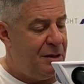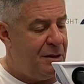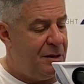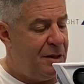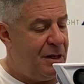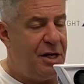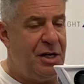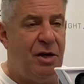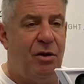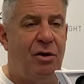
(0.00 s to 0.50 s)

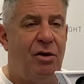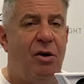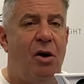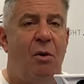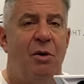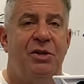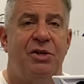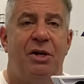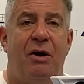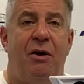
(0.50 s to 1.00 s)
A year ago,
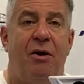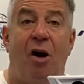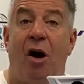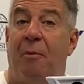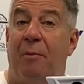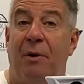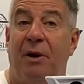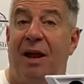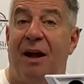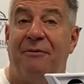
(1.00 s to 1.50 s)
when Jared
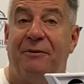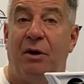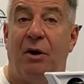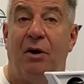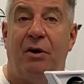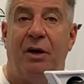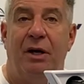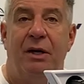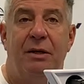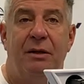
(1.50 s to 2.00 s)
Harper left
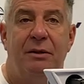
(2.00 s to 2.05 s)
early,